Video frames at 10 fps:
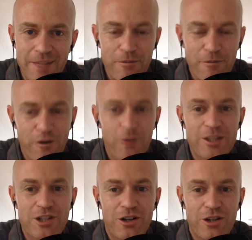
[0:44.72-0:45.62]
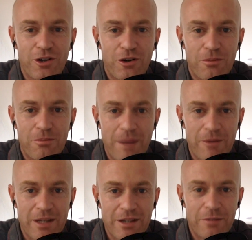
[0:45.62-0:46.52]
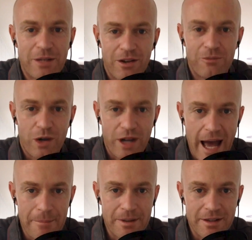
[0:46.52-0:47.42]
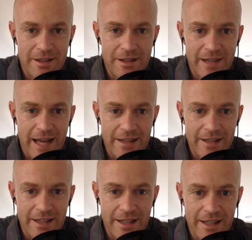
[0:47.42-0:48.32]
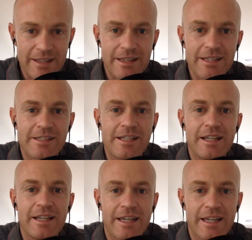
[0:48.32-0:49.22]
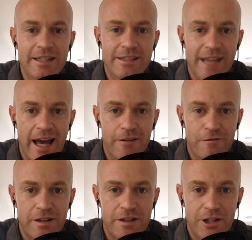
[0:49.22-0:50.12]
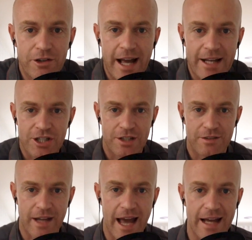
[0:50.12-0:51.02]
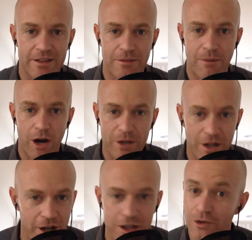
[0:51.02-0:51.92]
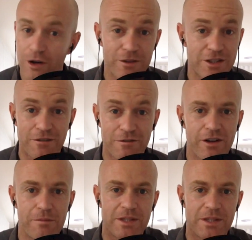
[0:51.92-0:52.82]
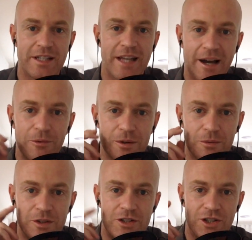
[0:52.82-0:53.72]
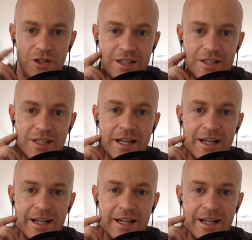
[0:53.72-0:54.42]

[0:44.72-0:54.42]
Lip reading: Before we jog your memory a little bit on what happened that year, this Sydney Kings outfit that are in action at the moment, I know you're obviously very busy now with your duties.